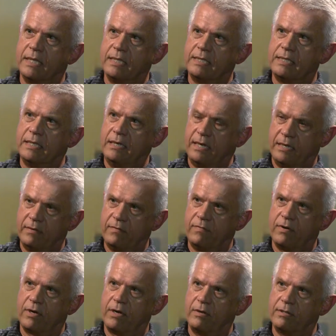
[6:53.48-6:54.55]
city
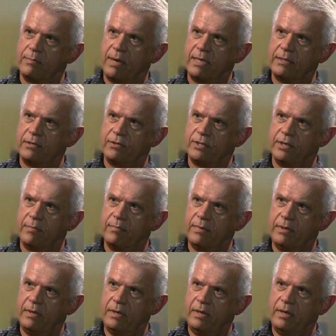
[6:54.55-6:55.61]
for co-sponsorship,
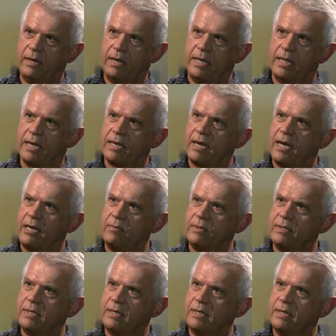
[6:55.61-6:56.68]
and that kind of
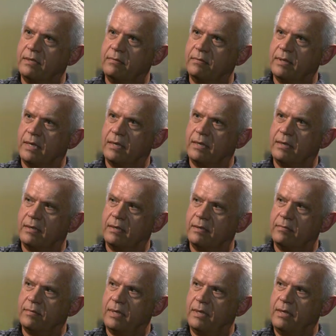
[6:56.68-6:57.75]
was the
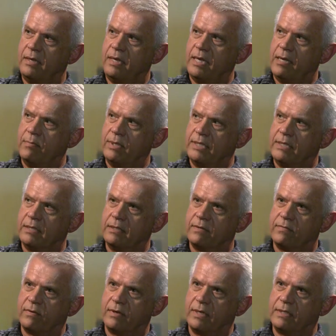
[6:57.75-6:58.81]
impetus
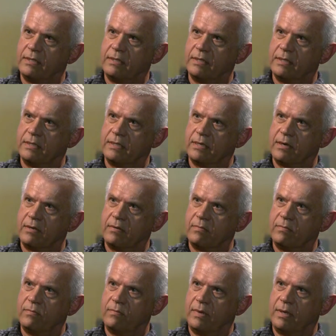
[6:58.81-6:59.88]
for us to start
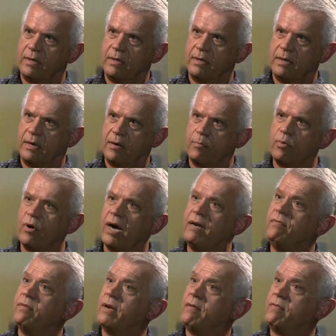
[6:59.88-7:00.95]
our Pride
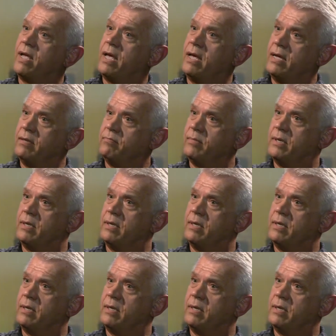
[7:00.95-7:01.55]
5K